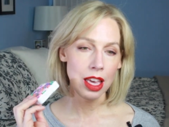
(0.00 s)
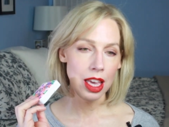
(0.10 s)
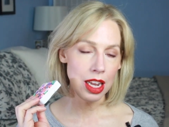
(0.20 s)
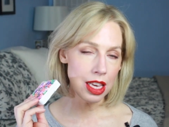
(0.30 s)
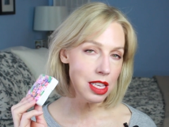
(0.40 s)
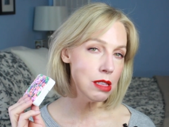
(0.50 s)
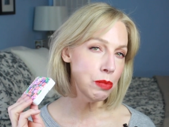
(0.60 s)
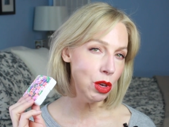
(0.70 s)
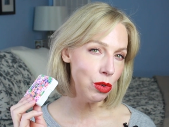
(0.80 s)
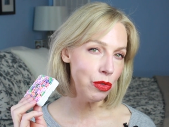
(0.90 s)
it is
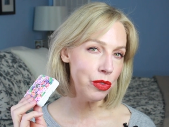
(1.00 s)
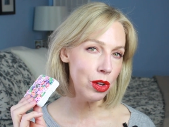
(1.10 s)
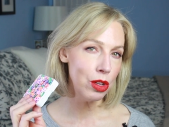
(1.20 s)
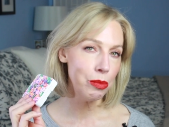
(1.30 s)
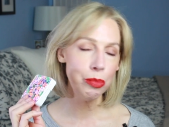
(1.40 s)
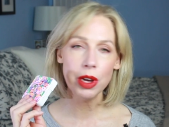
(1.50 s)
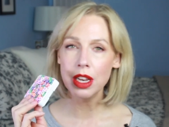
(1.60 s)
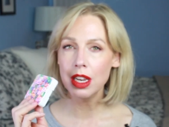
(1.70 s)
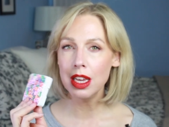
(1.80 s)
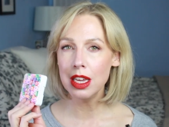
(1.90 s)
beautiful,
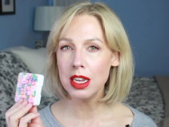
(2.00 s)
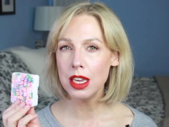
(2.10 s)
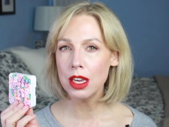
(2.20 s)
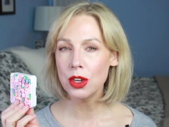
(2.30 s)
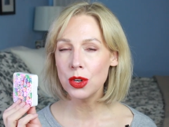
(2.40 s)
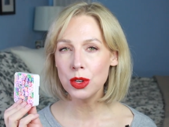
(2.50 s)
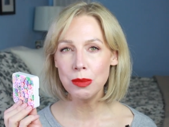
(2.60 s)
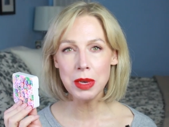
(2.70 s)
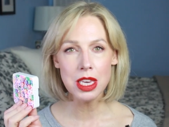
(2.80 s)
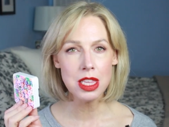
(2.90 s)
but it
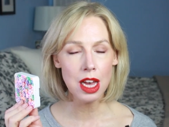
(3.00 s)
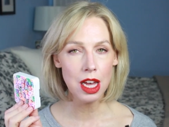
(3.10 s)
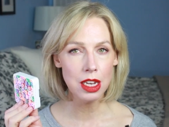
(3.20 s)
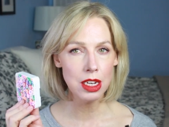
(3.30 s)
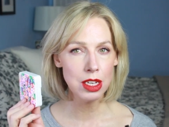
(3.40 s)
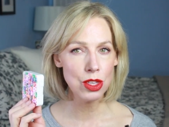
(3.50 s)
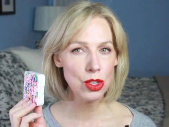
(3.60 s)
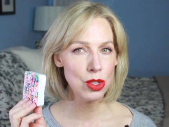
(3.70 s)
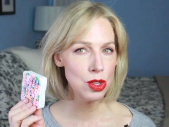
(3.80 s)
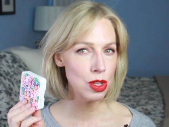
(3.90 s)
could be done
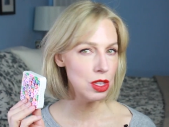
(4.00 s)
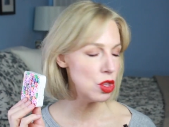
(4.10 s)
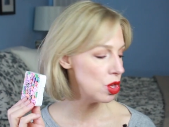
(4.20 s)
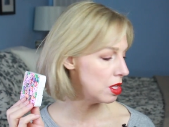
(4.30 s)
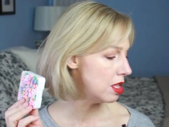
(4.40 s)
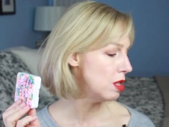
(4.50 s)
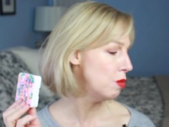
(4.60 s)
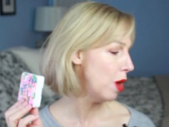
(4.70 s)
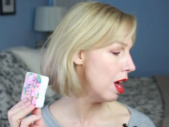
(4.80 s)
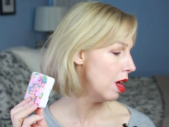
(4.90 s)
just
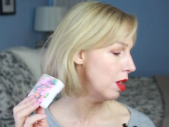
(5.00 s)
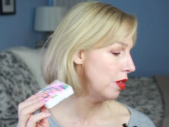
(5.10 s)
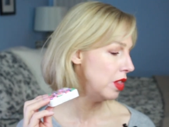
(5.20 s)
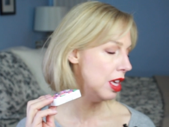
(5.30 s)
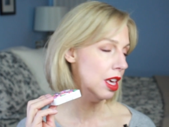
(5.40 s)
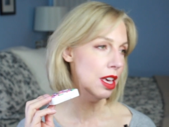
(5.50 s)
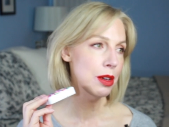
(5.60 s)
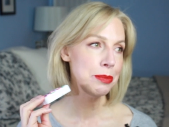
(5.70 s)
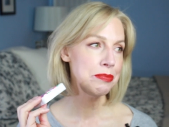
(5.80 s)
as well. The,